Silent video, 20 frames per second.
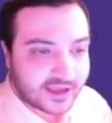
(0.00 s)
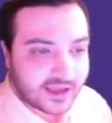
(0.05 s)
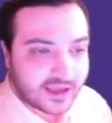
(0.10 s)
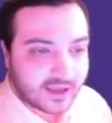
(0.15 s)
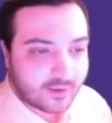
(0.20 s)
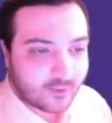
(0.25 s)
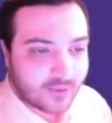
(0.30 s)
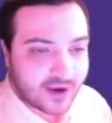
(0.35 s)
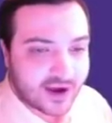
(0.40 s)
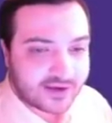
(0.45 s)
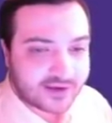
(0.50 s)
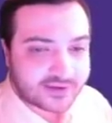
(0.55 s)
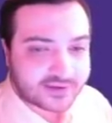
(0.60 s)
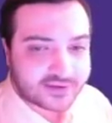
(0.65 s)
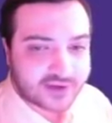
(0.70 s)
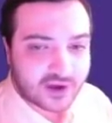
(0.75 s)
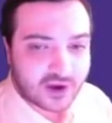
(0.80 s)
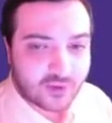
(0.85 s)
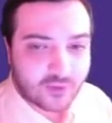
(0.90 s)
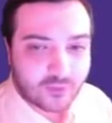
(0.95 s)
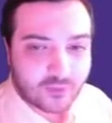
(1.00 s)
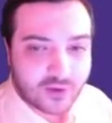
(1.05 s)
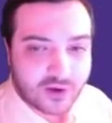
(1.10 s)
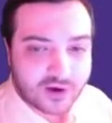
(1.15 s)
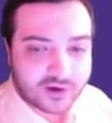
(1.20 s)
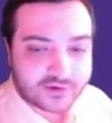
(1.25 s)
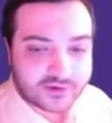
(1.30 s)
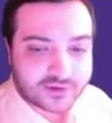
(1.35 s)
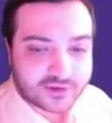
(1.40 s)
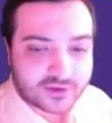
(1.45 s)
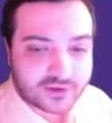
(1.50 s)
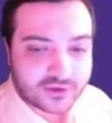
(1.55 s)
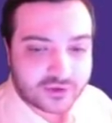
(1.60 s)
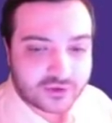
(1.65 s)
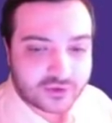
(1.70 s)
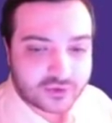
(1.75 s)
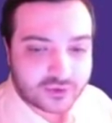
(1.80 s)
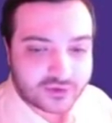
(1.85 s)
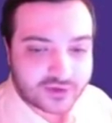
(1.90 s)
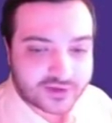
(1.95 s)
White does not want
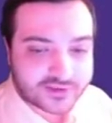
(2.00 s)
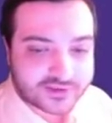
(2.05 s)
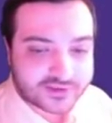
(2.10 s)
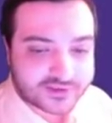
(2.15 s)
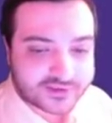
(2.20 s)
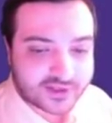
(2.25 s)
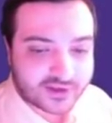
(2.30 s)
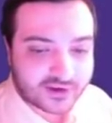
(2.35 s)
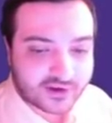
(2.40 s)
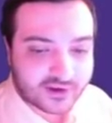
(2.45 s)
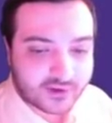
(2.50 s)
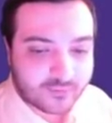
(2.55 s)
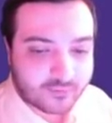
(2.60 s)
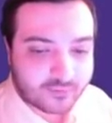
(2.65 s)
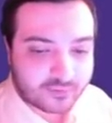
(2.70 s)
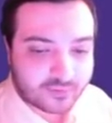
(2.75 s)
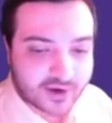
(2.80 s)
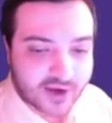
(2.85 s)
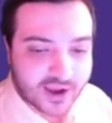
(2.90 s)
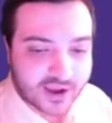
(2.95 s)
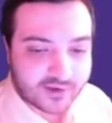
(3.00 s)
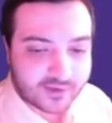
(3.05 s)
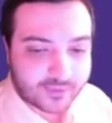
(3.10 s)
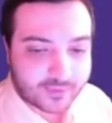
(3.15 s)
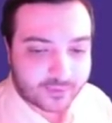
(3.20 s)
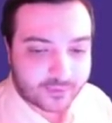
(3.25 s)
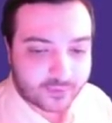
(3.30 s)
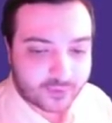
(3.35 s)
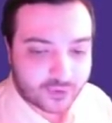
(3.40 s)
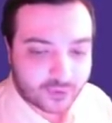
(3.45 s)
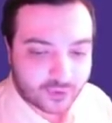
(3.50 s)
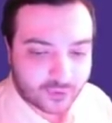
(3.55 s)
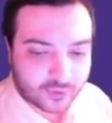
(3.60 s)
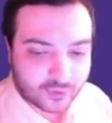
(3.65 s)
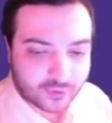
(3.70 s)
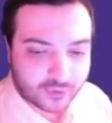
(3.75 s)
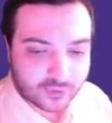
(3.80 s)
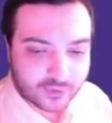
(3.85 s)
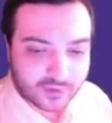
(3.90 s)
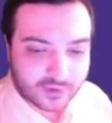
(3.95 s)
to necessarily break
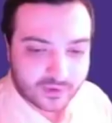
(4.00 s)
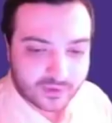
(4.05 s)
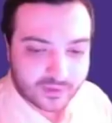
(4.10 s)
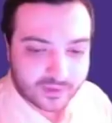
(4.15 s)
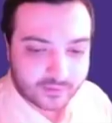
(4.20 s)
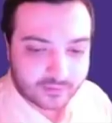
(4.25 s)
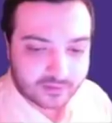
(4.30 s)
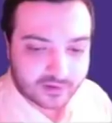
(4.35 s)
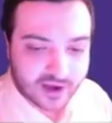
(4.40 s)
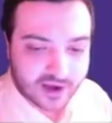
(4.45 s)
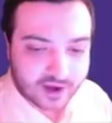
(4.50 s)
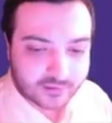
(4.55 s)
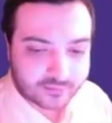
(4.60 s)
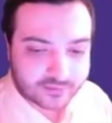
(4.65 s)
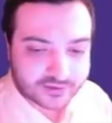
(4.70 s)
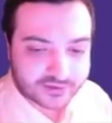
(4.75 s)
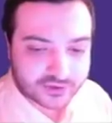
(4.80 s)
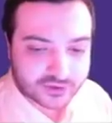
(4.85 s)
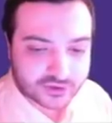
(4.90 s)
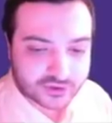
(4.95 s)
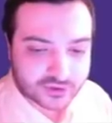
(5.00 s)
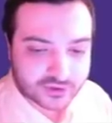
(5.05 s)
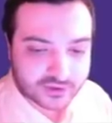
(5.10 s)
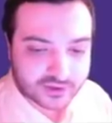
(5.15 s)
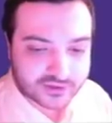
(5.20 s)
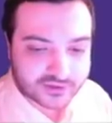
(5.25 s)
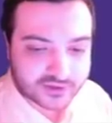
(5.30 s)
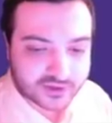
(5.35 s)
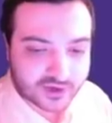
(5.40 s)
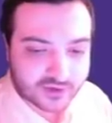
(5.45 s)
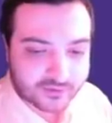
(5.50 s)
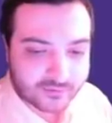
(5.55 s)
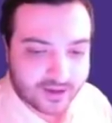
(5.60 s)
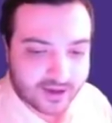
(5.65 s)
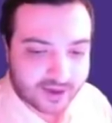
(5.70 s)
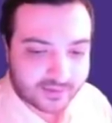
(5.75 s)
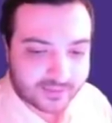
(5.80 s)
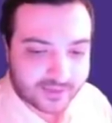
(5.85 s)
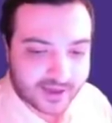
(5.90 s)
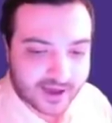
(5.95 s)
through the black position. It's not
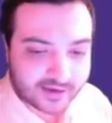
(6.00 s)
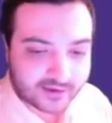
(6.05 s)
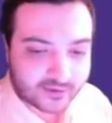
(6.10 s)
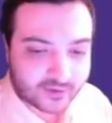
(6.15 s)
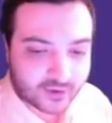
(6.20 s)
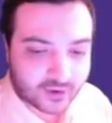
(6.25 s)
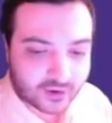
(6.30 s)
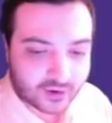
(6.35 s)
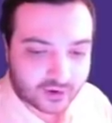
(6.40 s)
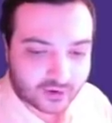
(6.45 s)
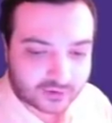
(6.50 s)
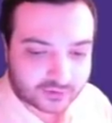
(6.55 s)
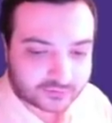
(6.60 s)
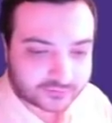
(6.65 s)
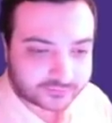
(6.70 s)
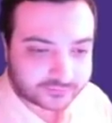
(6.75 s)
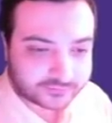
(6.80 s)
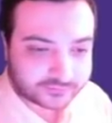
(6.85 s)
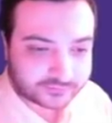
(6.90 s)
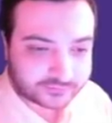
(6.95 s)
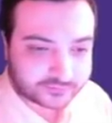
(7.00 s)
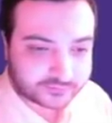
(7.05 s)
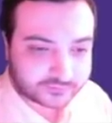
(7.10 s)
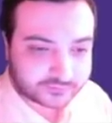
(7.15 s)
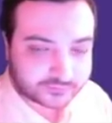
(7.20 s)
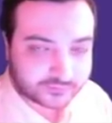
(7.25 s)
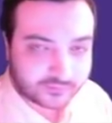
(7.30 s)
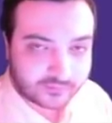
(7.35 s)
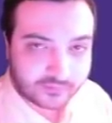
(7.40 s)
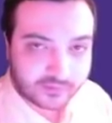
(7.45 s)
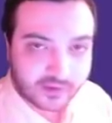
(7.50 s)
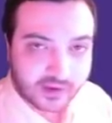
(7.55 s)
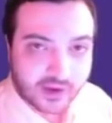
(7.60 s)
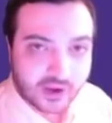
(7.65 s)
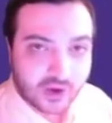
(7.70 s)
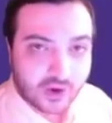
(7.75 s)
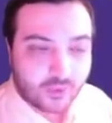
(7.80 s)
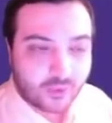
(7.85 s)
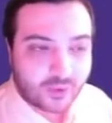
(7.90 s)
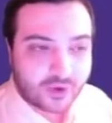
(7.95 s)
about that at all.
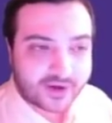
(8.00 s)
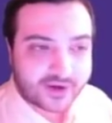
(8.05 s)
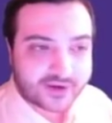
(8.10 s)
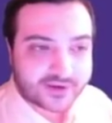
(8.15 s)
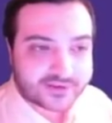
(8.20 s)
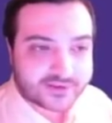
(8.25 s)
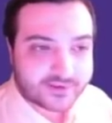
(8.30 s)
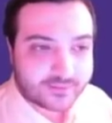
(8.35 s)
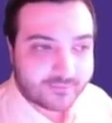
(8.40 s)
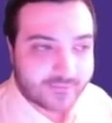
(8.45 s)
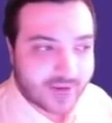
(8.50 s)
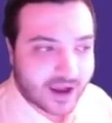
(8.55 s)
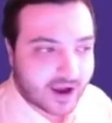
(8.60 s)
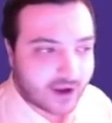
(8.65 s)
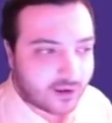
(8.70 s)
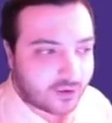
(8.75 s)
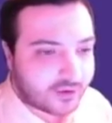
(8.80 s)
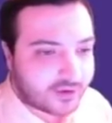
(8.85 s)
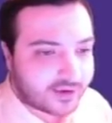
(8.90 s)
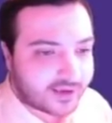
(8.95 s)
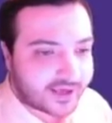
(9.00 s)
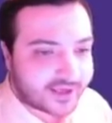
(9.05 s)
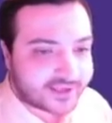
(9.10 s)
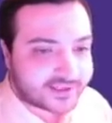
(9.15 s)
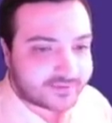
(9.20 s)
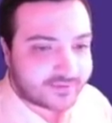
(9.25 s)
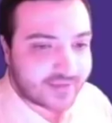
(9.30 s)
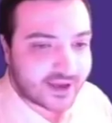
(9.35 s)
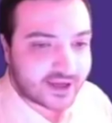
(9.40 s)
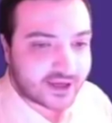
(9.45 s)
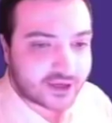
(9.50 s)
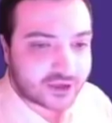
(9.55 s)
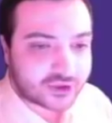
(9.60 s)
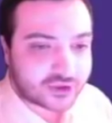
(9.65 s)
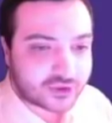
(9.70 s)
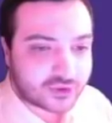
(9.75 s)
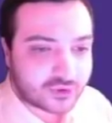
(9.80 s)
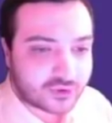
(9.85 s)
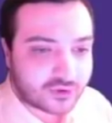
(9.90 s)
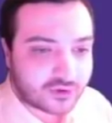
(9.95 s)
What it is about is making
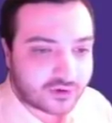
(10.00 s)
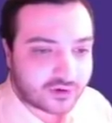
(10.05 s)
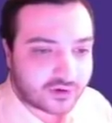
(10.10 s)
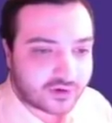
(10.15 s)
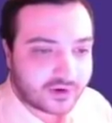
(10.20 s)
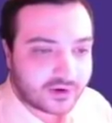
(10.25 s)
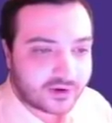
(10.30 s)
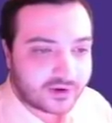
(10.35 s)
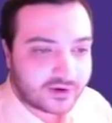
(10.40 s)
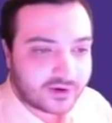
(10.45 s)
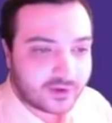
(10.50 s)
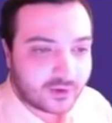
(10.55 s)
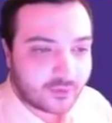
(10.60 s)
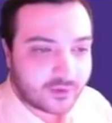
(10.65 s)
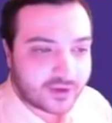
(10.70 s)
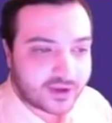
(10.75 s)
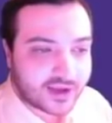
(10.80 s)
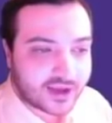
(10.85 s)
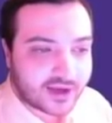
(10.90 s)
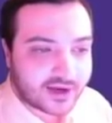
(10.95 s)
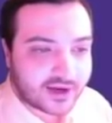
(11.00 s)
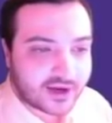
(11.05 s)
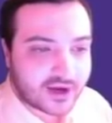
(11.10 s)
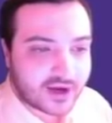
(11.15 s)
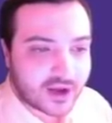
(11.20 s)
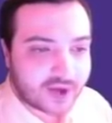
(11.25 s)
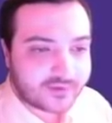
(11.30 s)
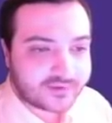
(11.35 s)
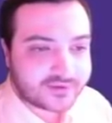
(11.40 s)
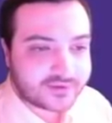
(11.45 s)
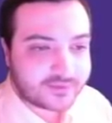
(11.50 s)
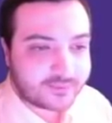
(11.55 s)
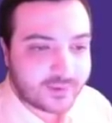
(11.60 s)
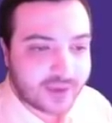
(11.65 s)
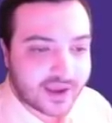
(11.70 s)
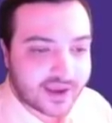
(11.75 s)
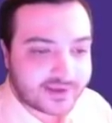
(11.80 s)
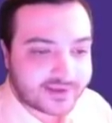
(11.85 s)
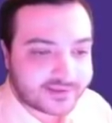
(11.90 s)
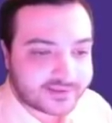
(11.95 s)
sure that we get enough
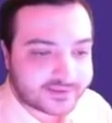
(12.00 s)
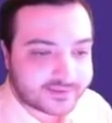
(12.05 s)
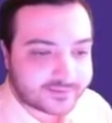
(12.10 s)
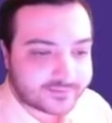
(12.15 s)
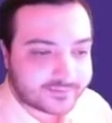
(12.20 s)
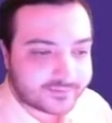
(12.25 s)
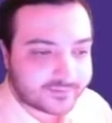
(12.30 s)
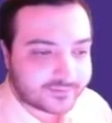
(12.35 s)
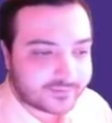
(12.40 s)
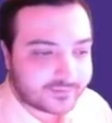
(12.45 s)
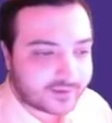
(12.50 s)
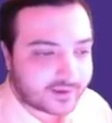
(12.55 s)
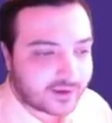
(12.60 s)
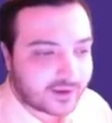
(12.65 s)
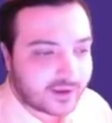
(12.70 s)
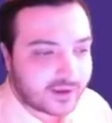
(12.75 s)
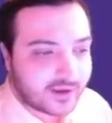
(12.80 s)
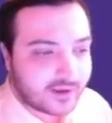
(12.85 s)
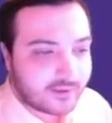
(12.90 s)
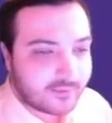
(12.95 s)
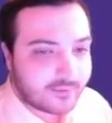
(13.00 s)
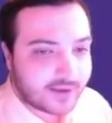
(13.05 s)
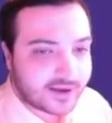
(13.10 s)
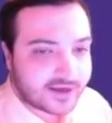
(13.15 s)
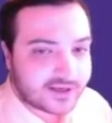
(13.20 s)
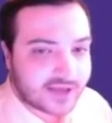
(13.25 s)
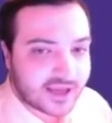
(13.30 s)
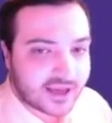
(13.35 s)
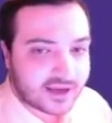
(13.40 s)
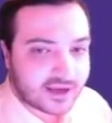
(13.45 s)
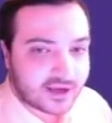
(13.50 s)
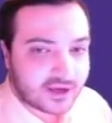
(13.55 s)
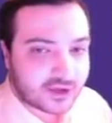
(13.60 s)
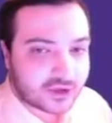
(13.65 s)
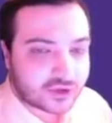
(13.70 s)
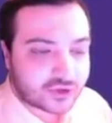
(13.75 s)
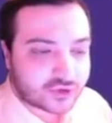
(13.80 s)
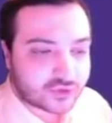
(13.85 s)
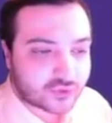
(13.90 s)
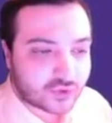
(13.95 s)
space. By taking
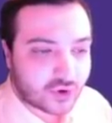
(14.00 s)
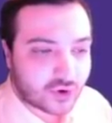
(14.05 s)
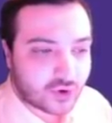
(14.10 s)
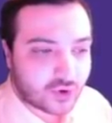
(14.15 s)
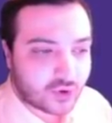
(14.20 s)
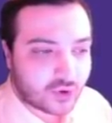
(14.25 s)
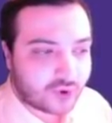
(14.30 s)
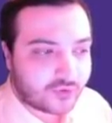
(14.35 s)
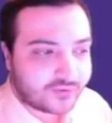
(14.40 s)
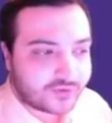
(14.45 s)
control of the